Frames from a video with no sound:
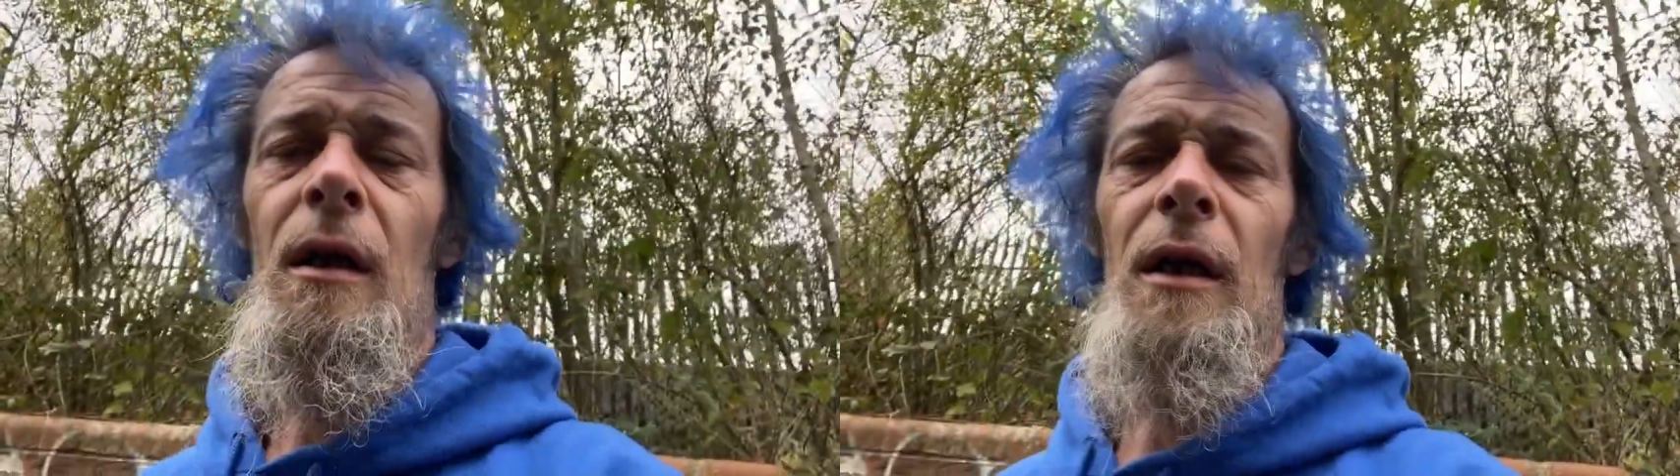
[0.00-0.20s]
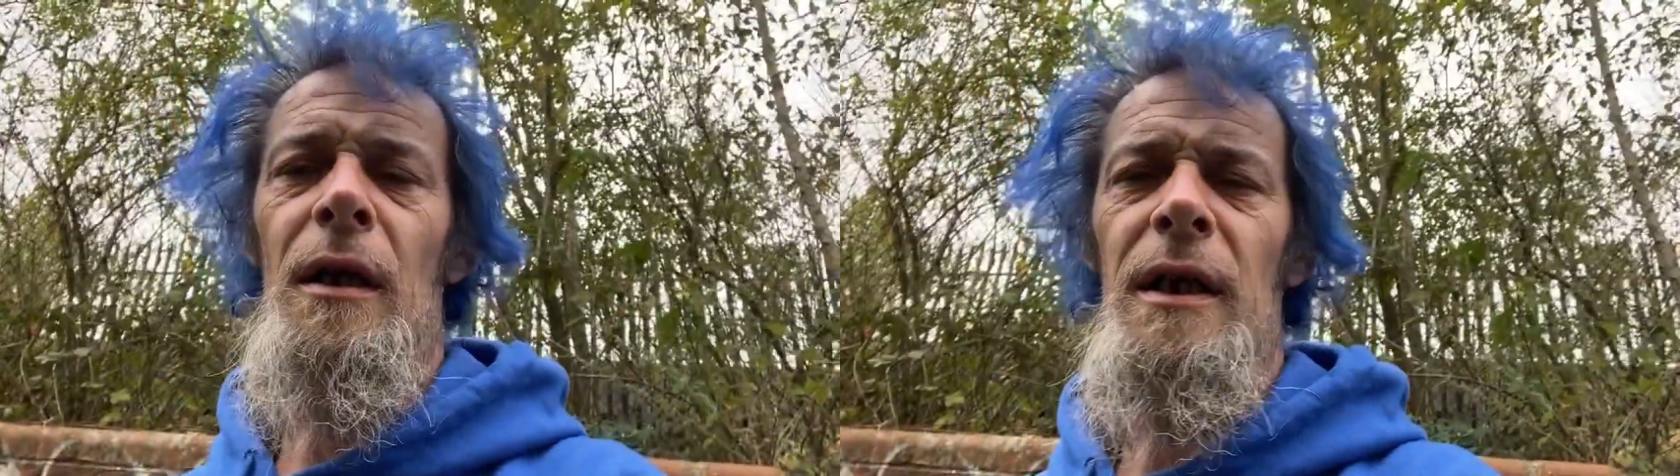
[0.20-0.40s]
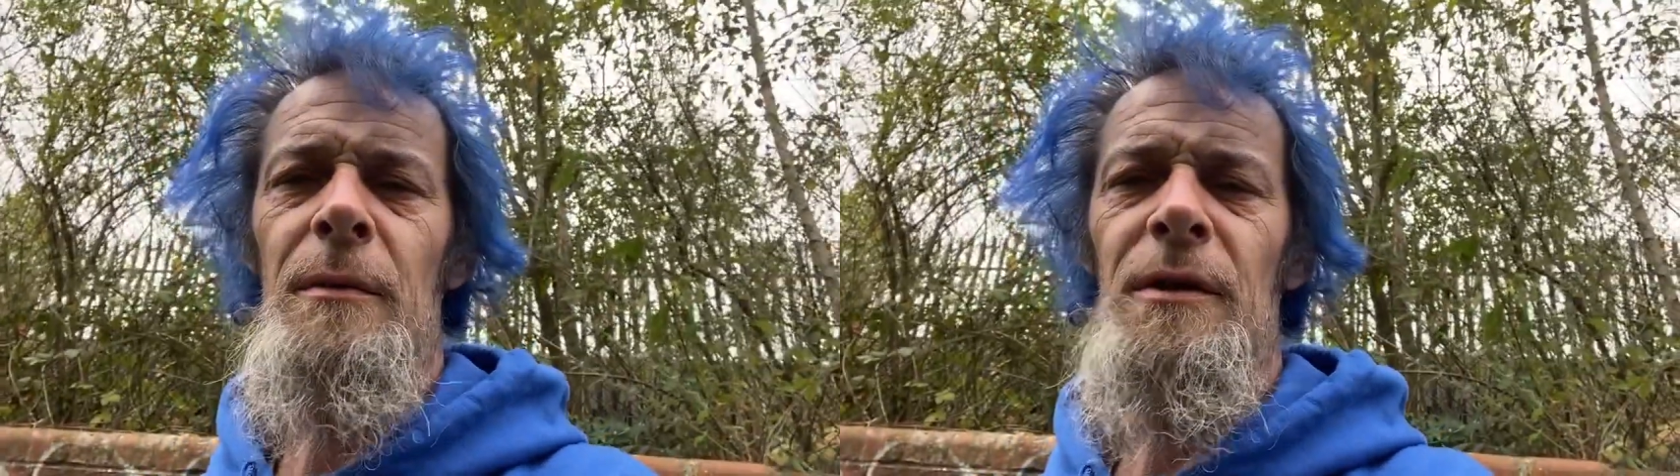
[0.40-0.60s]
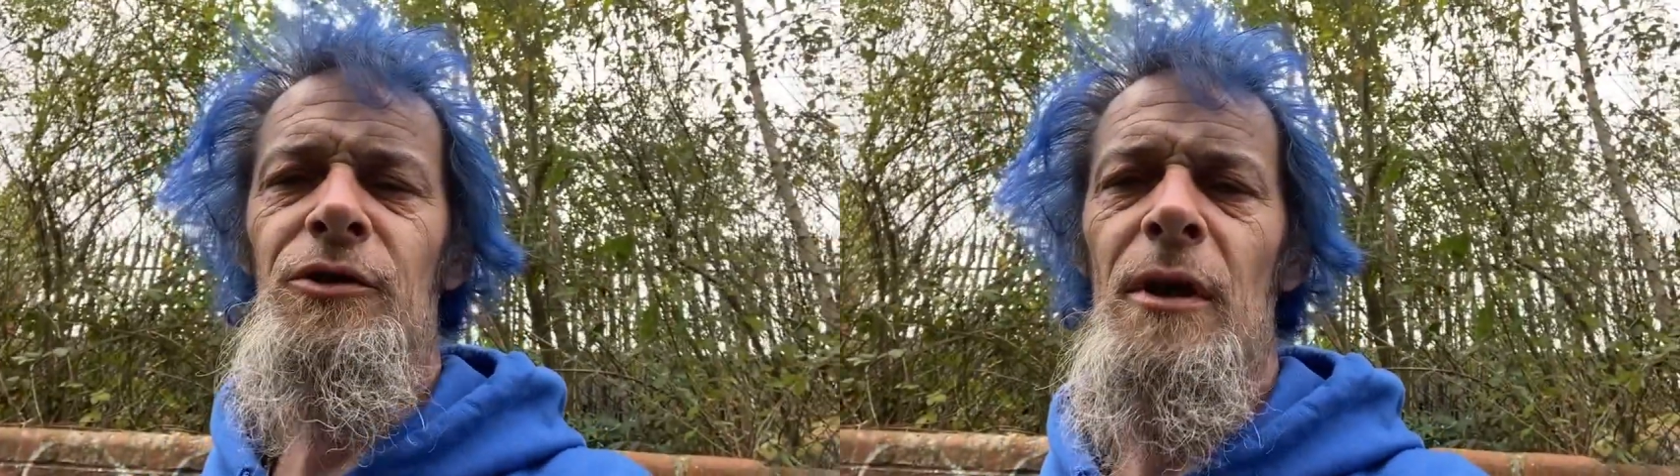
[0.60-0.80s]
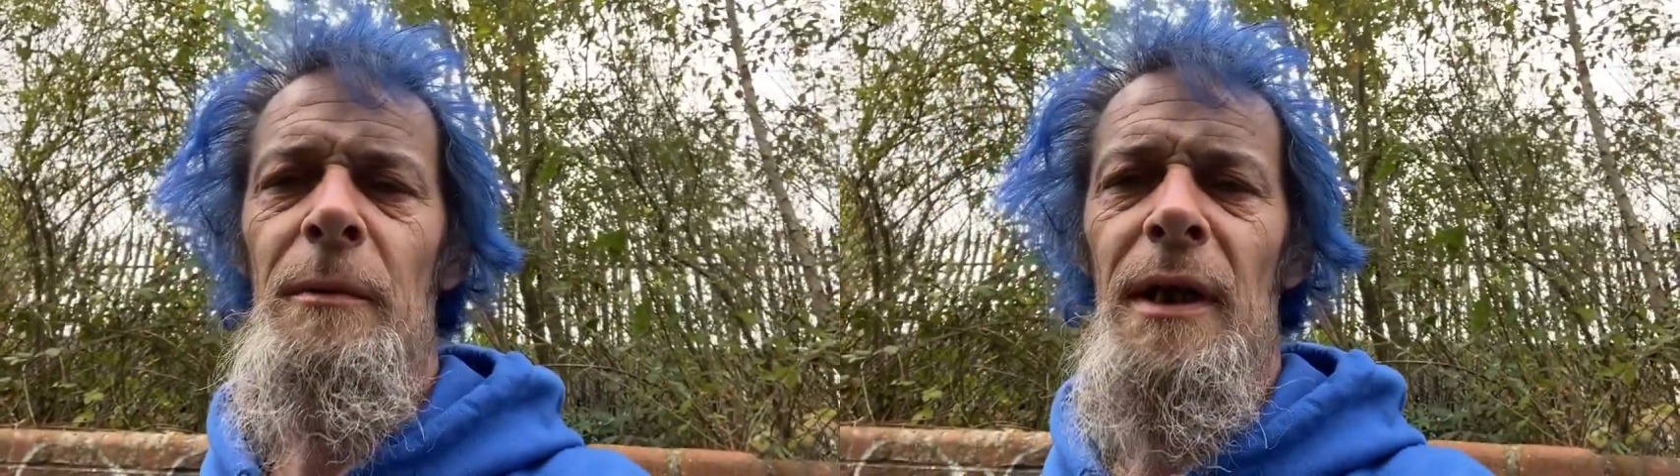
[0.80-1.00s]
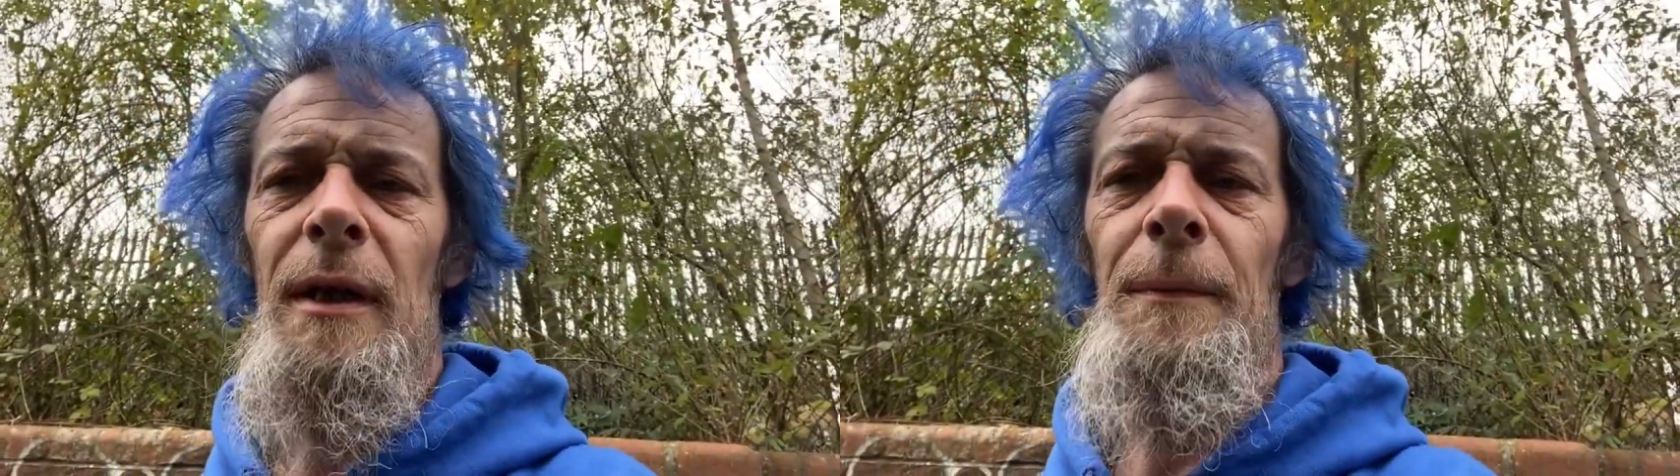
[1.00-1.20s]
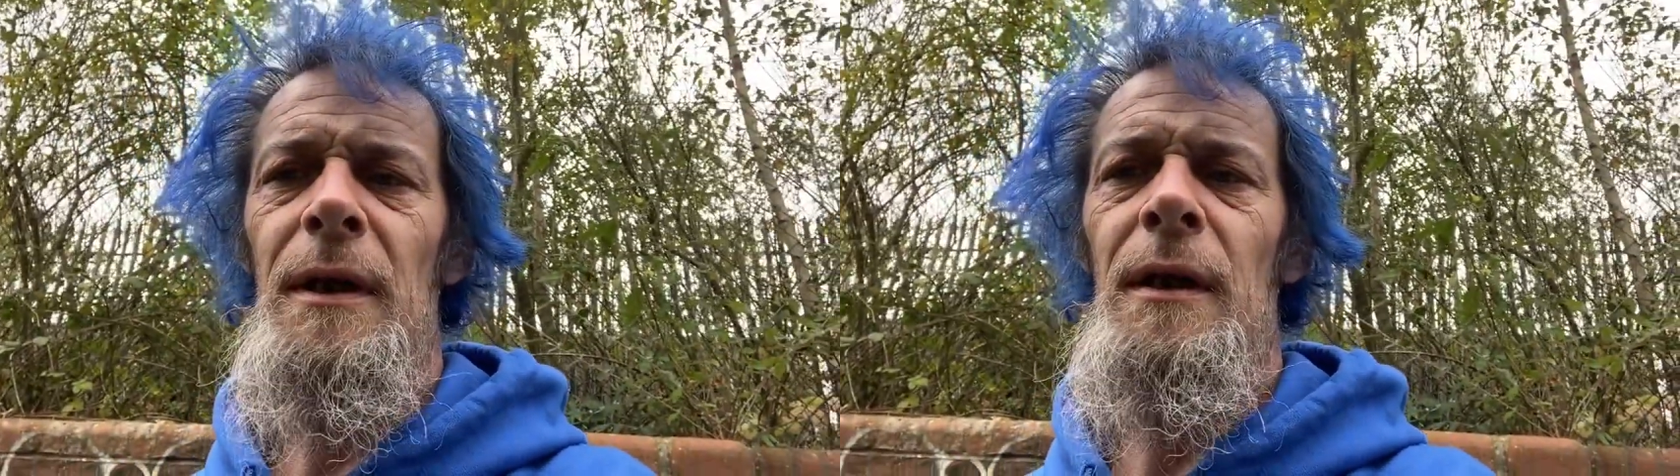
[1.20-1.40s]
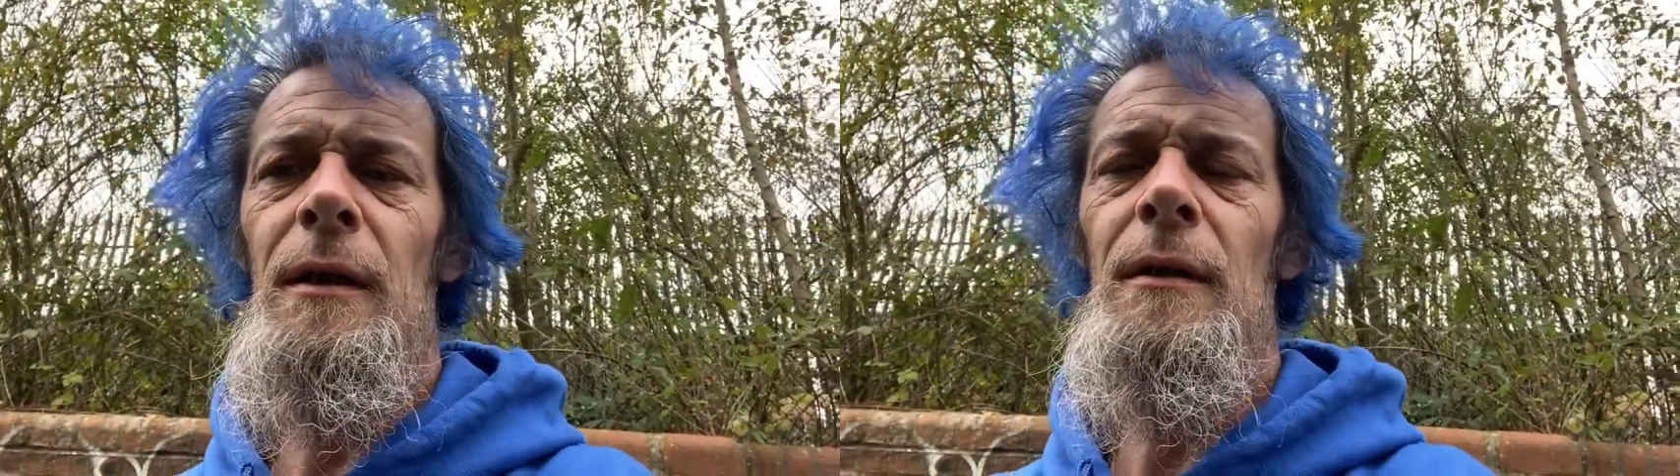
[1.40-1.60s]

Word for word: that'll keep the scrap man happy